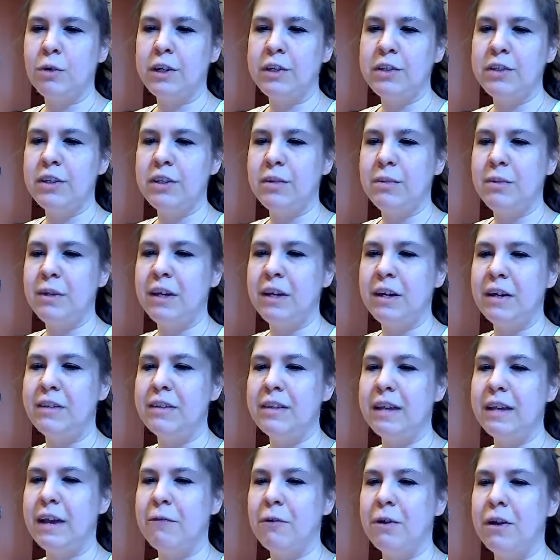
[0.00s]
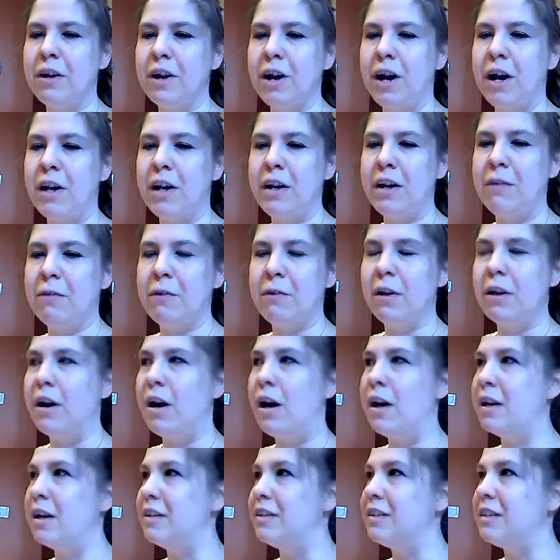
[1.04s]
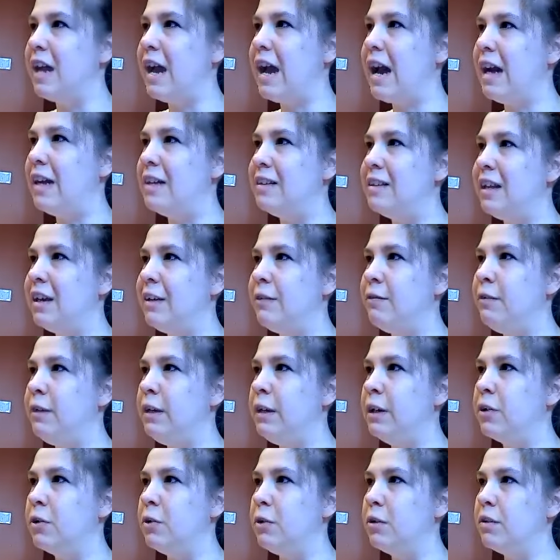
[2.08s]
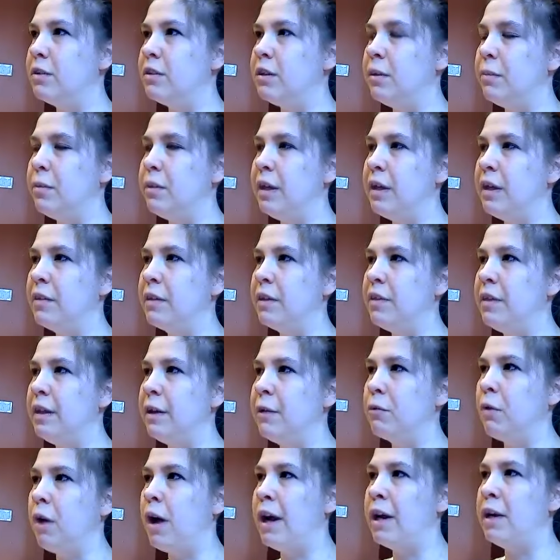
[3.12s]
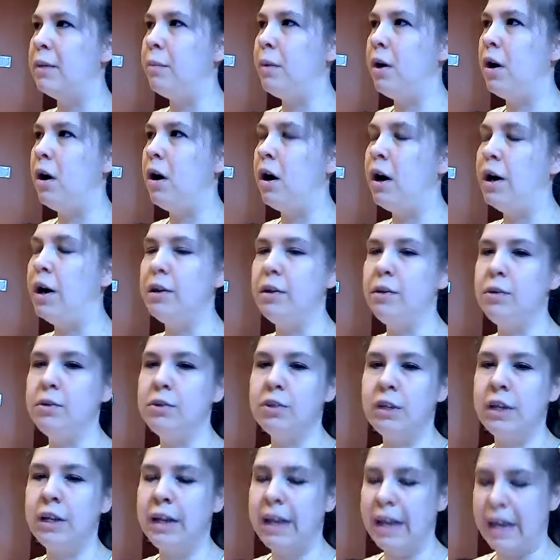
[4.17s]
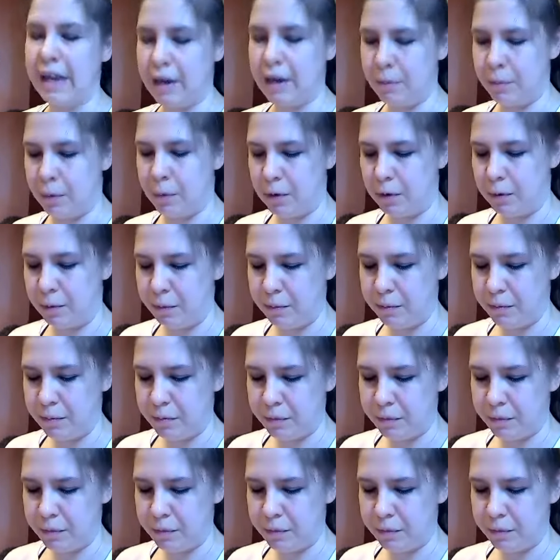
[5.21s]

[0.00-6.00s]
question because every god and every goddess has a vehicle, something that they ride upon, usually an animal.